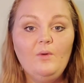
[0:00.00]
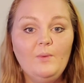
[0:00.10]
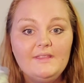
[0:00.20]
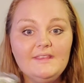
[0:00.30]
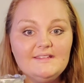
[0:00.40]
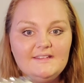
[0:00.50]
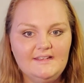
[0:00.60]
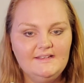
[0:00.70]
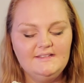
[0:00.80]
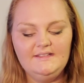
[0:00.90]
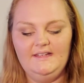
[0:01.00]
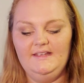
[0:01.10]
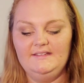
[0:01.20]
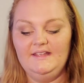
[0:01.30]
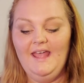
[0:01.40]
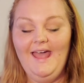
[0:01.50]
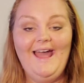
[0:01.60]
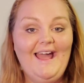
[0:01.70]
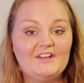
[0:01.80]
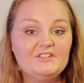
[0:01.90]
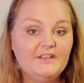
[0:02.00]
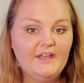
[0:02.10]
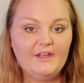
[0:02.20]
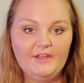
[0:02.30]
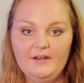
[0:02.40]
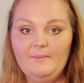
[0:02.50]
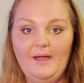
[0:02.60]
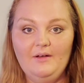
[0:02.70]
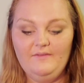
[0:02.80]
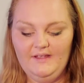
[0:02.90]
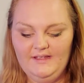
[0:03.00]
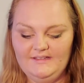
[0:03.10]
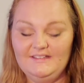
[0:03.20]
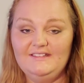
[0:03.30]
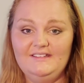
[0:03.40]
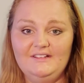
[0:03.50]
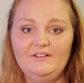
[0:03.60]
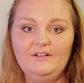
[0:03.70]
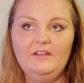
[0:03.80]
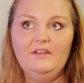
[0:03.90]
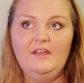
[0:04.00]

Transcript: what this is actually a good amount of it is still